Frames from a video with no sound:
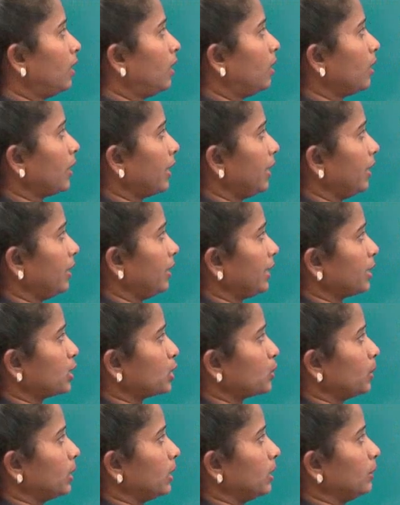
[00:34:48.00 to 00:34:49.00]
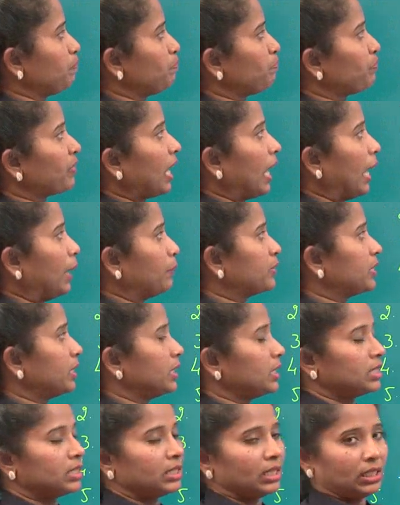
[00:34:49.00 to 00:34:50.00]
Okay, next one,
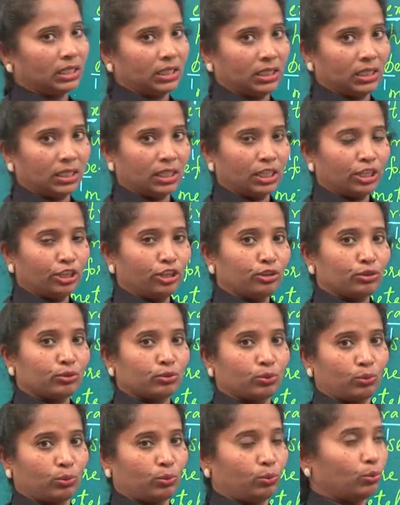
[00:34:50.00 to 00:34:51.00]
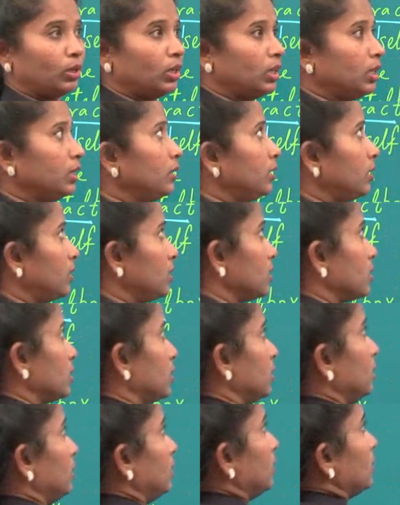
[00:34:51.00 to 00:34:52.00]
absentee. So there is
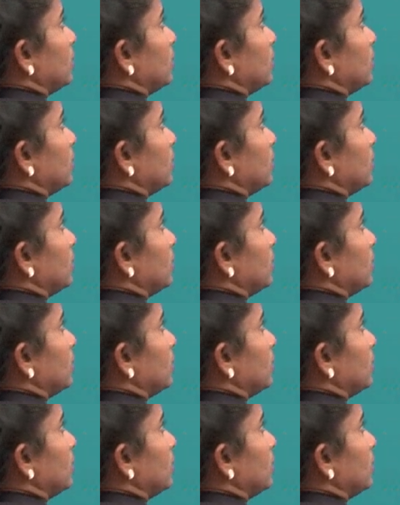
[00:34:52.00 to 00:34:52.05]
a